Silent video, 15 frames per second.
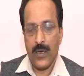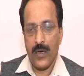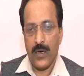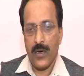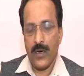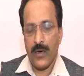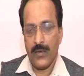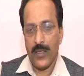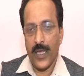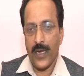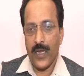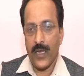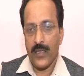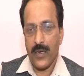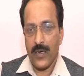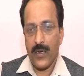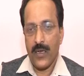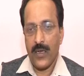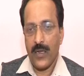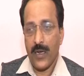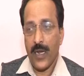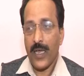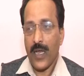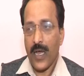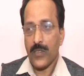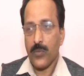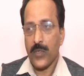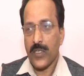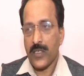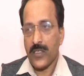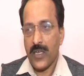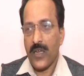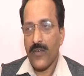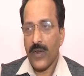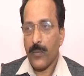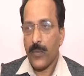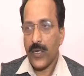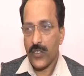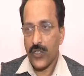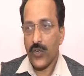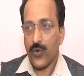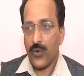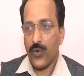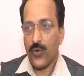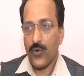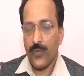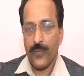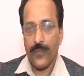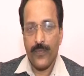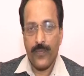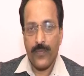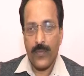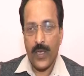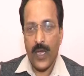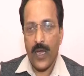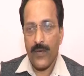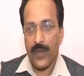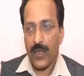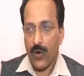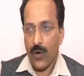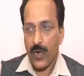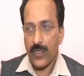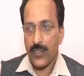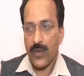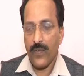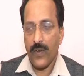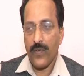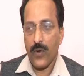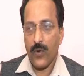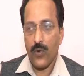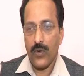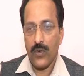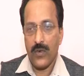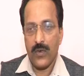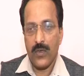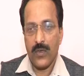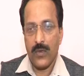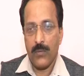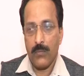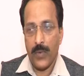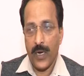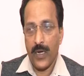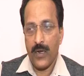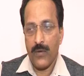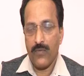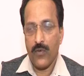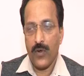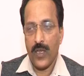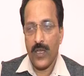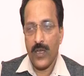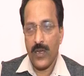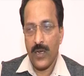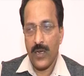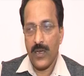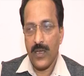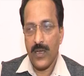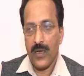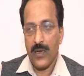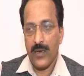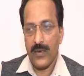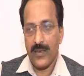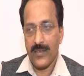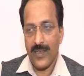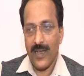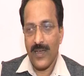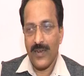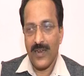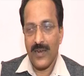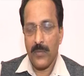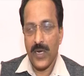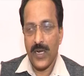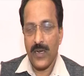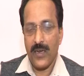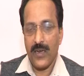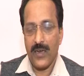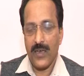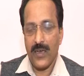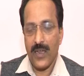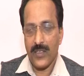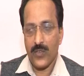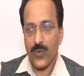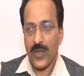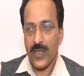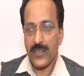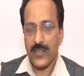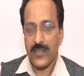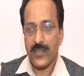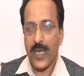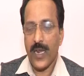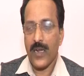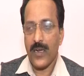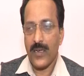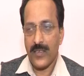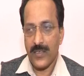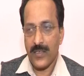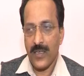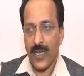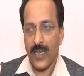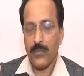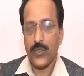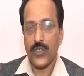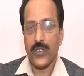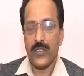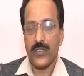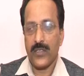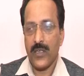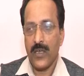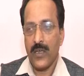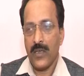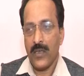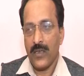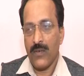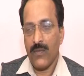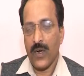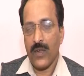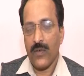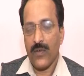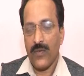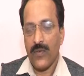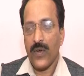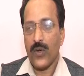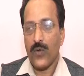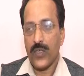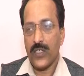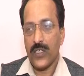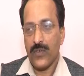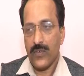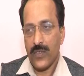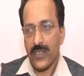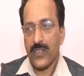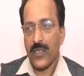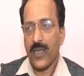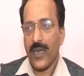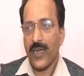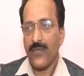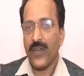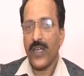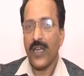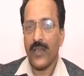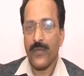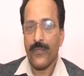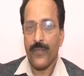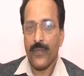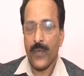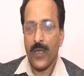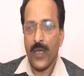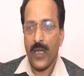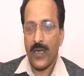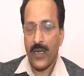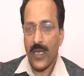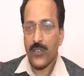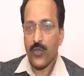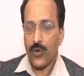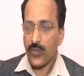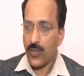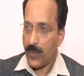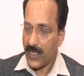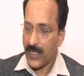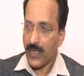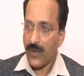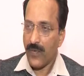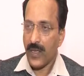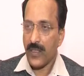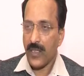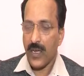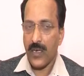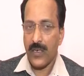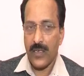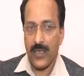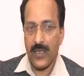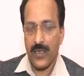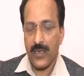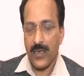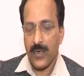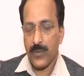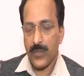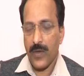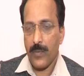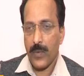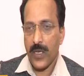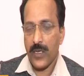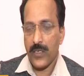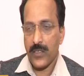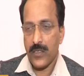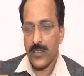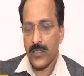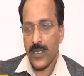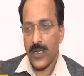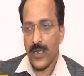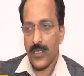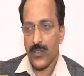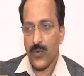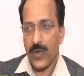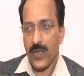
uh, that other, like as much as a developed nation could do, having rockets of our own, made fully in India, designed and made in India, as well as satellites and missions, whatever we want to achieve. So it's a great feeling. And it has also been serving the country in terms of applications and as